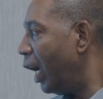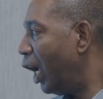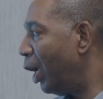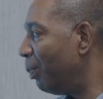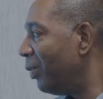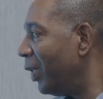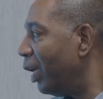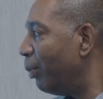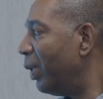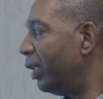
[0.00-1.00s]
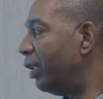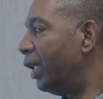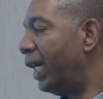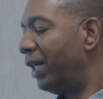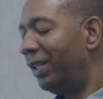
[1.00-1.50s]
But
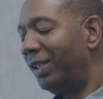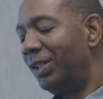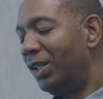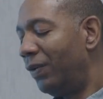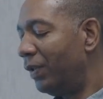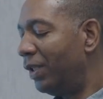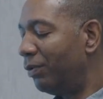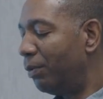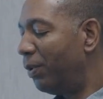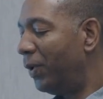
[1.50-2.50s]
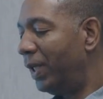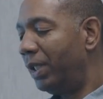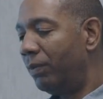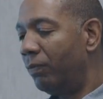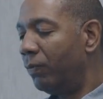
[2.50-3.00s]
the point
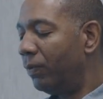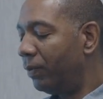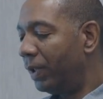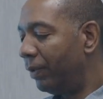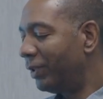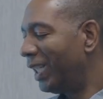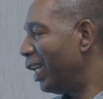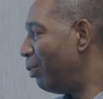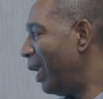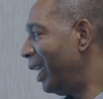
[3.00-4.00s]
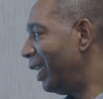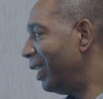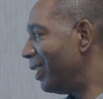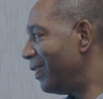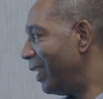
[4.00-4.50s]
that I was kind of
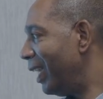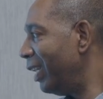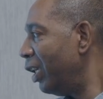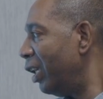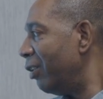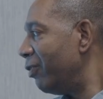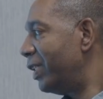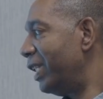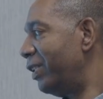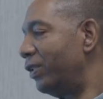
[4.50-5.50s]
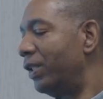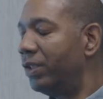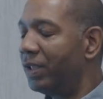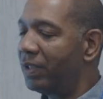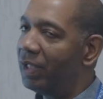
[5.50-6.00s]
making is that physicians
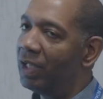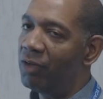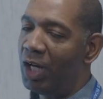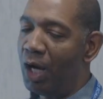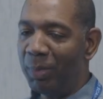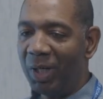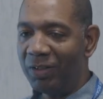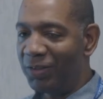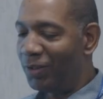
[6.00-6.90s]
had just given up on